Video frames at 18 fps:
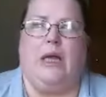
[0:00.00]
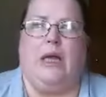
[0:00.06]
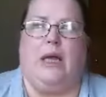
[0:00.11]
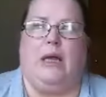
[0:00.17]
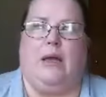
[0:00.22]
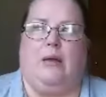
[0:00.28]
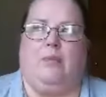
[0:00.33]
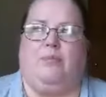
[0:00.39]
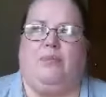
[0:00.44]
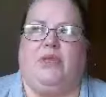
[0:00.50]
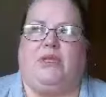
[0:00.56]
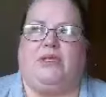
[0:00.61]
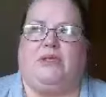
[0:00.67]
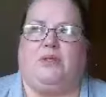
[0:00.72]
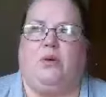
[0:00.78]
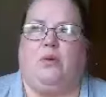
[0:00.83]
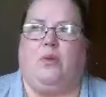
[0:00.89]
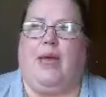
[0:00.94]

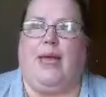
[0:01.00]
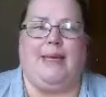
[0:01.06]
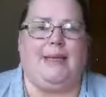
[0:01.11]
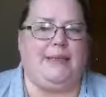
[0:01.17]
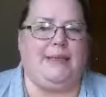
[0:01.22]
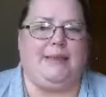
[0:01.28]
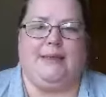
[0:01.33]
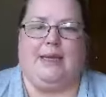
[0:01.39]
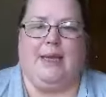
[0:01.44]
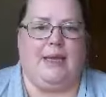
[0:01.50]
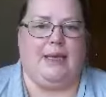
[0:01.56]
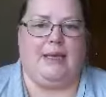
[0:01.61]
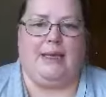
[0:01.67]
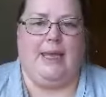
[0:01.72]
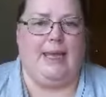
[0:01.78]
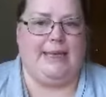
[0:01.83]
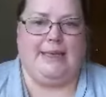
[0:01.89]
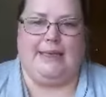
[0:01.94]
So
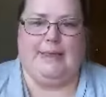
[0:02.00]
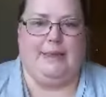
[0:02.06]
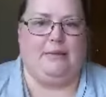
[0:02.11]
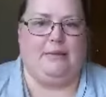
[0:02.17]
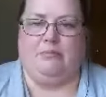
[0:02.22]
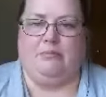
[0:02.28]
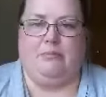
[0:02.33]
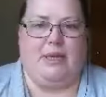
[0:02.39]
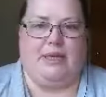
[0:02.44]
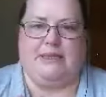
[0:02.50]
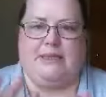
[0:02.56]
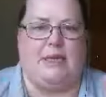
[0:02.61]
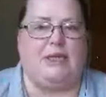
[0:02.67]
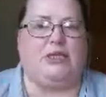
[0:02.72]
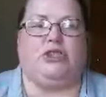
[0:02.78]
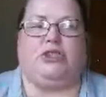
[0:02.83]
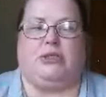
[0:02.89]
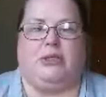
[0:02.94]
any
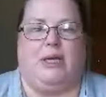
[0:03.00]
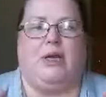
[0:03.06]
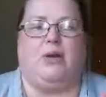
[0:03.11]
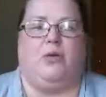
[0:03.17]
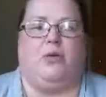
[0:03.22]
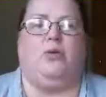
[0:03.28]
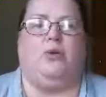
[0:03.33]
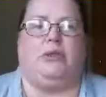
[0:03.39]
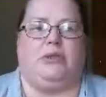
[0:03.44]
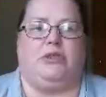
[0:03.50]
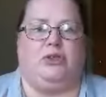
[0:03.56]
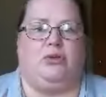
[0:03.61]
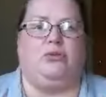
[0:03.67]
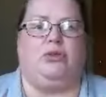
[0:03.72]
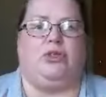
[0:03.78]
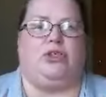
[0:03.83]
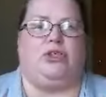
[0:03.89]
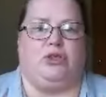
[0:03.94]
meditation at all that
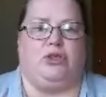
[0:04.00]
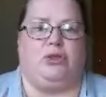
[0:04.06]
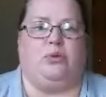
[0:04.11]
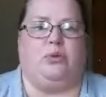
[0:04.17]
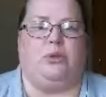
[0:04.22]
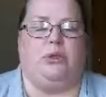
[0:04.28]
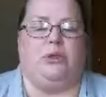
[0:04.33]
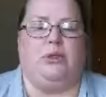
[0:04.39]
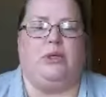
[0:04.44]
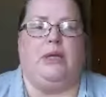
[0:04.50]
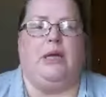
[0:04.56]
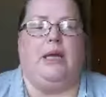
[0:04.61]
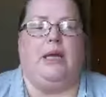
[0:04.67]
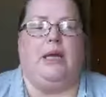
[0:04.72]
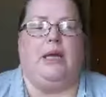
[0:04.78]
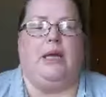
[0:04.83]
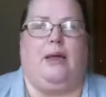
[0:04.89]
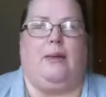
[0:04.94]
you can do
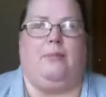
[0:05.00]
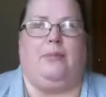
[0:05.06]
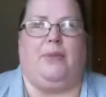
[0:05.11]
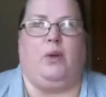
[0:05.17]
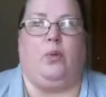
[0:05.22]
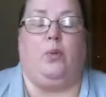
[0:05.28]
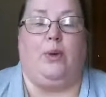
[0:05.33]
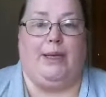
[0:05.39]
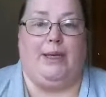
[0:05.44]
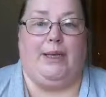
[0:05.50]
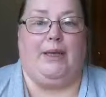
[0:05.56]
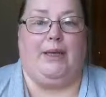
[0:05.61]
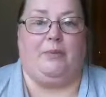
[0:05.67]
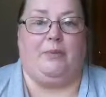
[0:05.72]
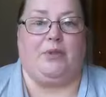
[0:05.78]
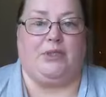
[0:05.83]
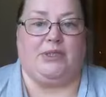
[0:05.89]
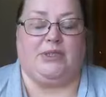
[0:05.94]
will
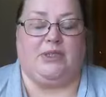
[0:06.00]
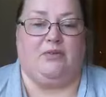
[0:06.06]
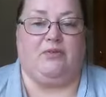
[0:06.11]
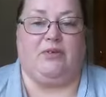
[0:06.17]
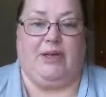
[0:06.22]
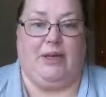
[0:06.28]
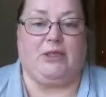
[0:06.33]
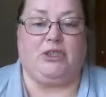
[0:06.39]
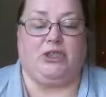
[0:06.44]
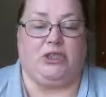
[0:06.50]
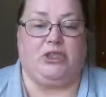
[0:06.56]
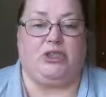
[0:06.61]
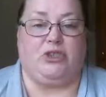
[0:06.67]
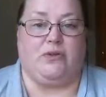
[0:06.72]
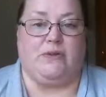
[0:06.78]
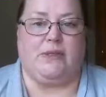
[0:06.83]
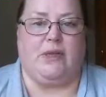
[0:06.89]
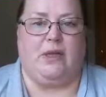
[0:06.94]
help your sleep. It actually
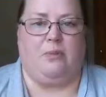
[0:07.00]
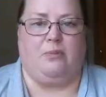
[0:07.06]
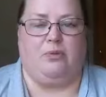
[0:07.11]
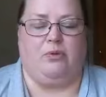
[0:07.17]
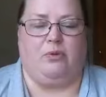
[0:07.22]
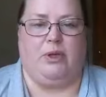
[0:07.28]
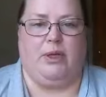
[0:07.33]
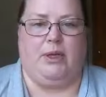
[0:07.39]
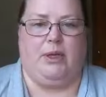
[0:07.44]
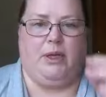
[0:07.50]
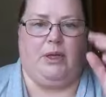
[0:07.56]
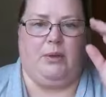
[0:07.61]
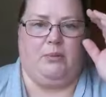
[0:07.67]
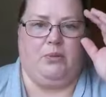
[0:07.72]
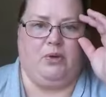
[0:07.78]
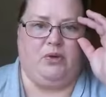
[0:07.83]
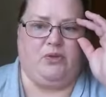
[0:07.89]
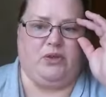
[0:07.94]
does help
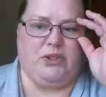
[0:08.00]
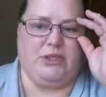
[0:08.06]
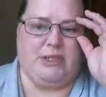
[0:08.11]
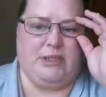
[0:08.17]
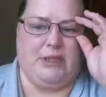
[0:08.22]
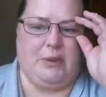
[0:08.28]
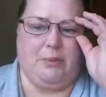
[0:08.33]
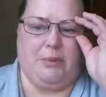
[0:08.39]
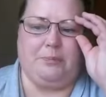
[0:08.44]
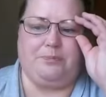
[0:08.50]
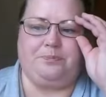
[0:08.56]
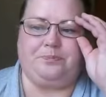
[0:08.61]
improve your sleep.